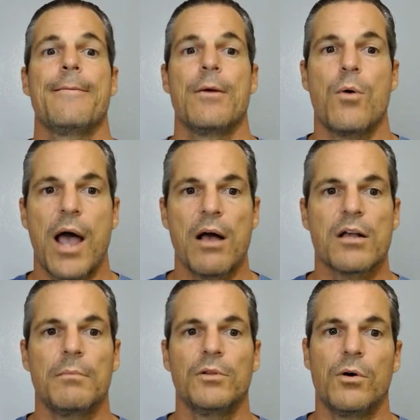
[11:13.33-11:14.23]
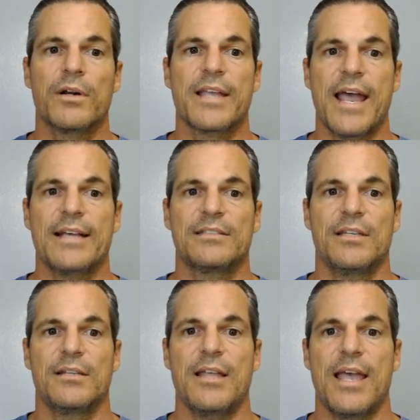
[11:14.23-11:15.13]
How come lauric
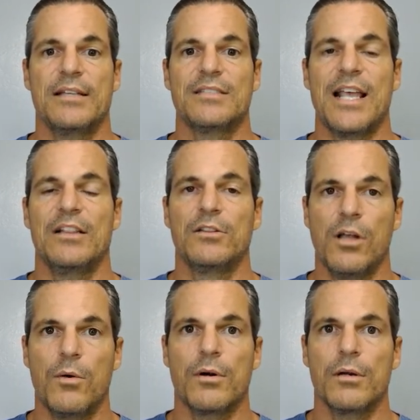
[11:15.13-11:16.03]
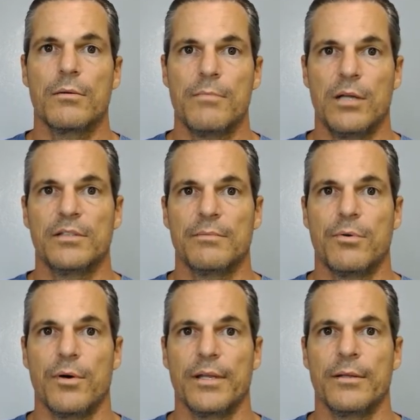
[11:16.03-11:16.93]
acid has a lower melting
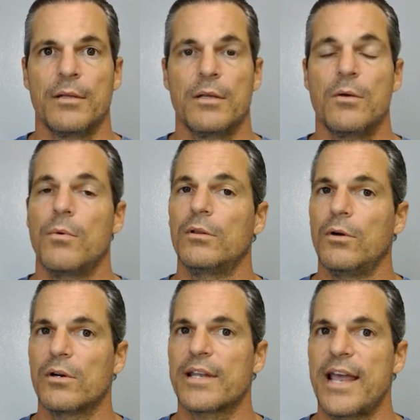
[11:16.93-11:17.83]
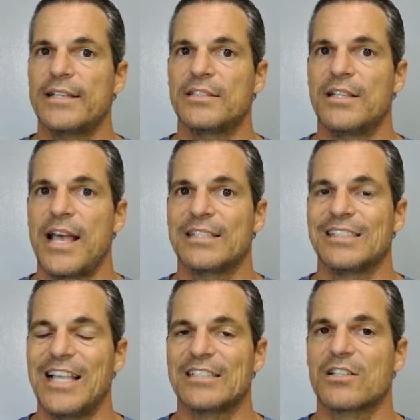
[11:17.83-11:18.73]
point? Well, lauric acid has
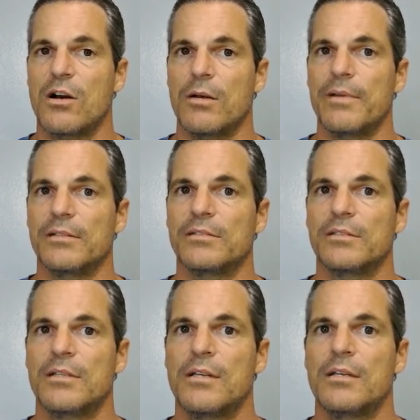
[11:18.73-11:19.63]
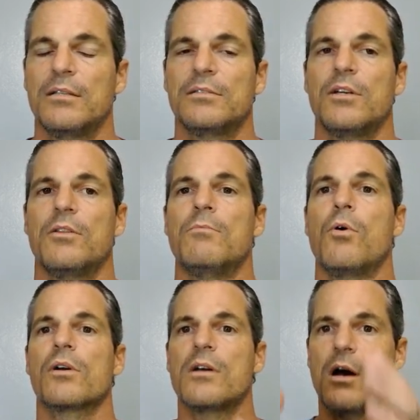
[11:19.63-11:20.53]
less carbons. So the
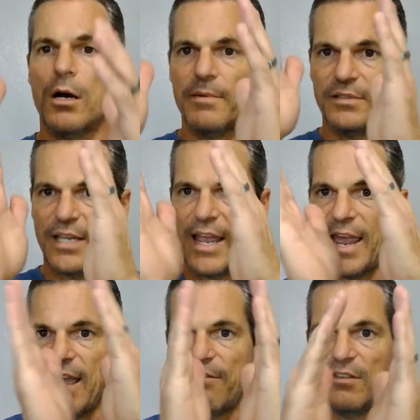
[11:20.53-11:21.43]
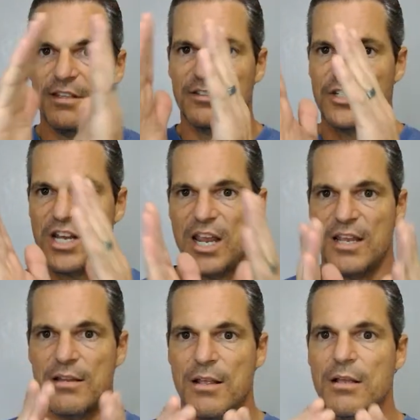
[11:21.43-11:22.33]
more carbons I have in this
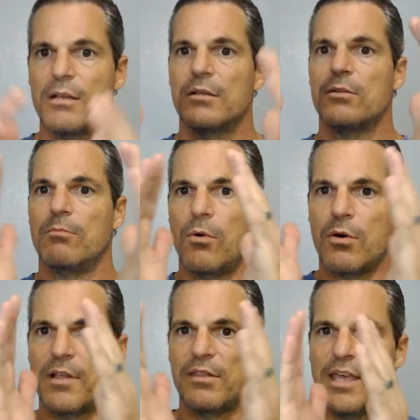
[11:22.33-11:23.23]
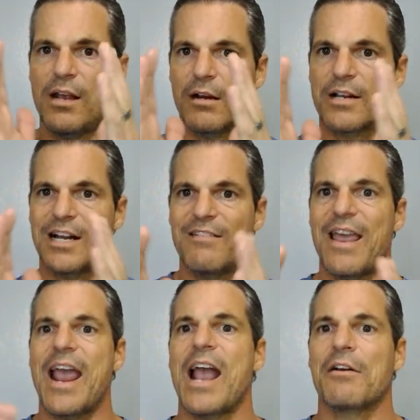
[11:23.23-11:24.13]
chain, the more that they are kind of
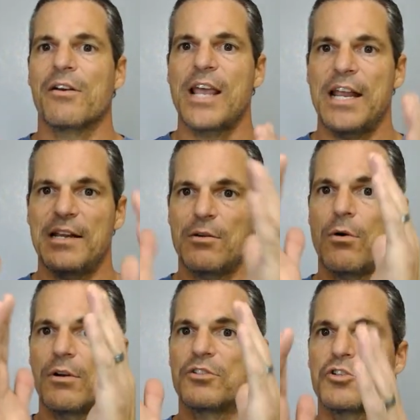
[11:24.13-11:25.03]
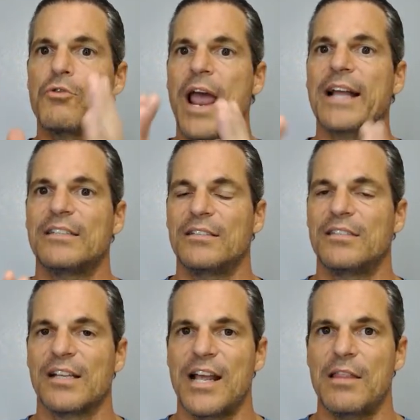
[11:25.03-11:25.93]
aggregated or attracted
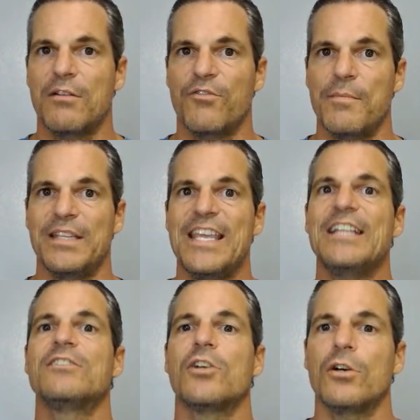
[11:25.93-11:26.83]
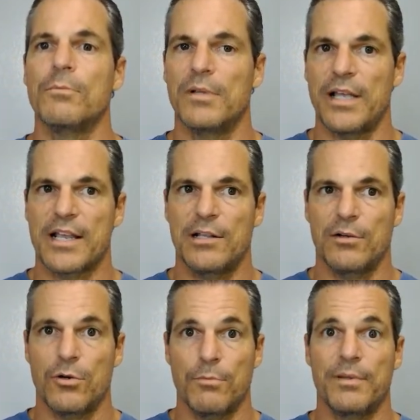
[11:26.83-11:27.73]
together from an intermolecular
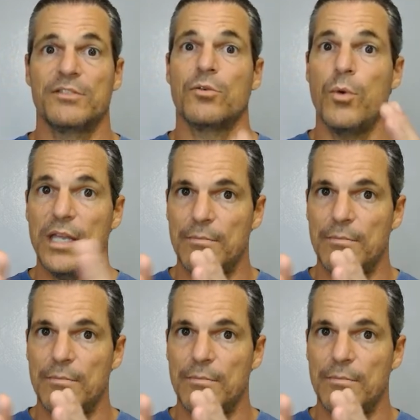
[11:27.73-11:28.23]
or between